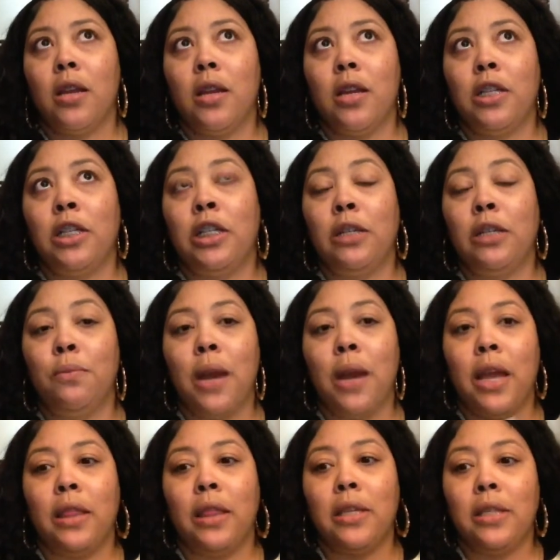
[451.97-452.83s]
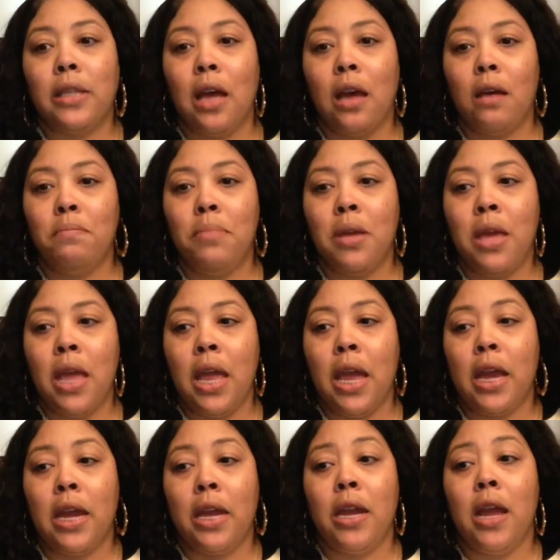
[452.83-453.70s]
she rang this up,
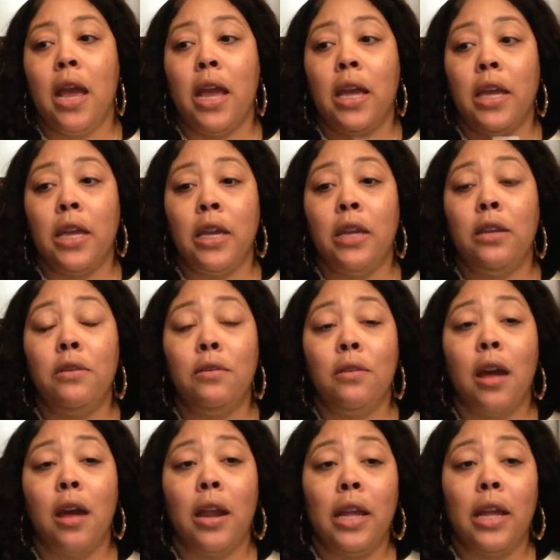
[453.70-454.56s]
and I kid you not,